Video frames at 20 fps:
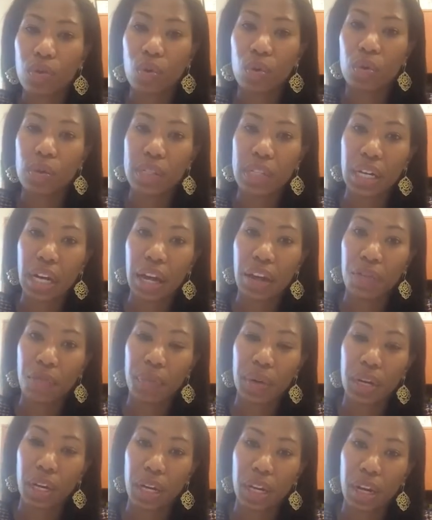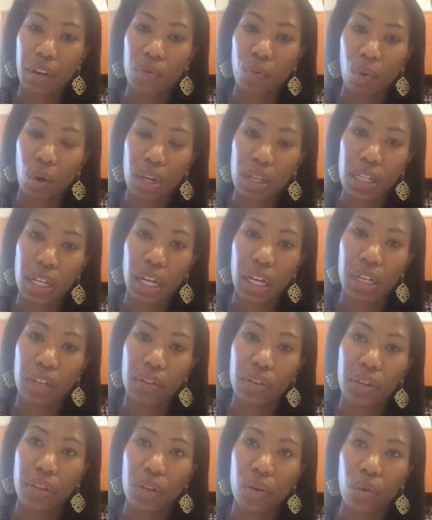schools that I have been at and I've worked
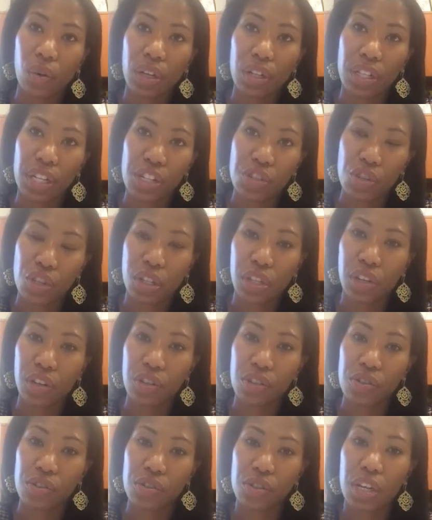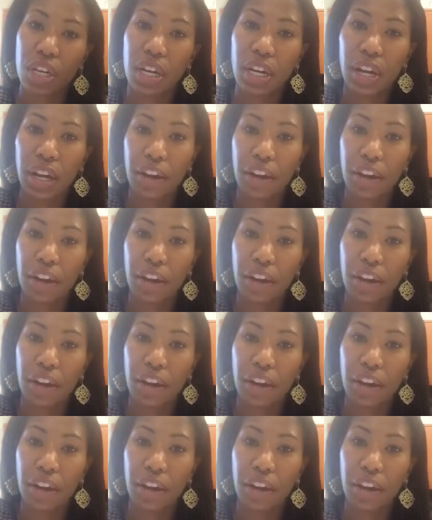at, the orientation leaders,